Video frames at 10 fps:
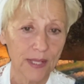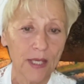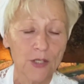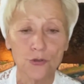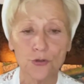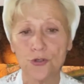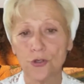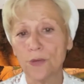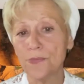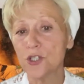So the
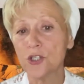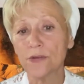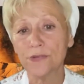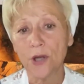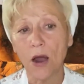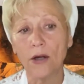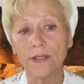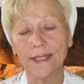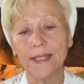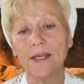circumcision of the heart,
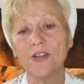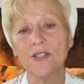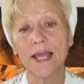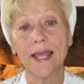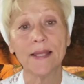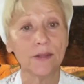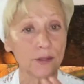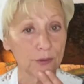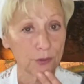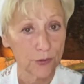the ears, and
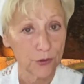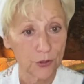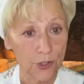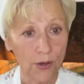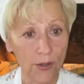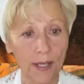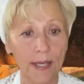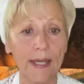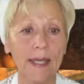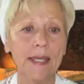the tongue
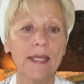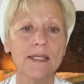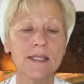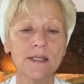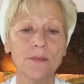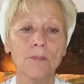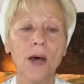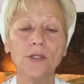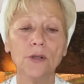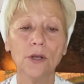is
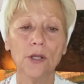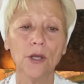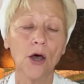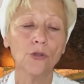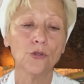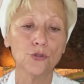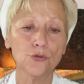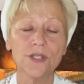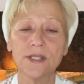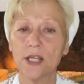modeled on the 2
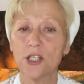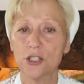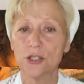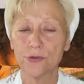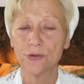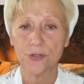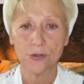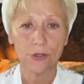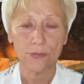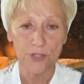stages of the
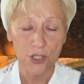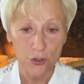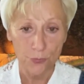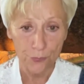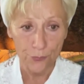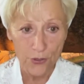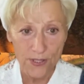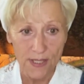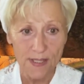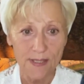circumcision
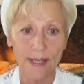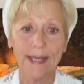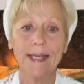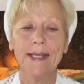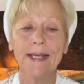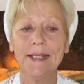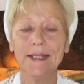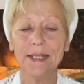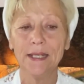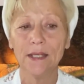process,
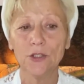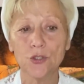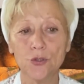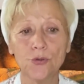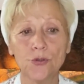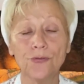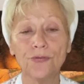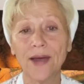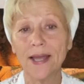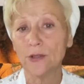leading to the
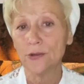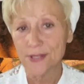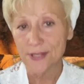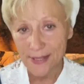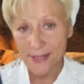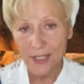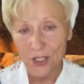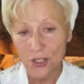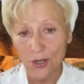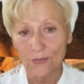final
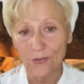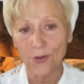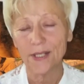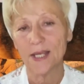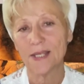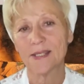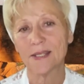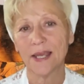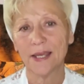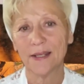stage of holiness
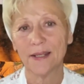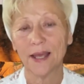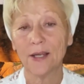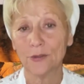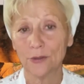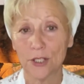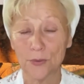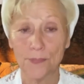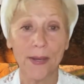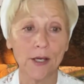and
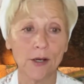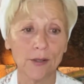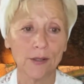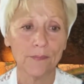acknowledgement by God.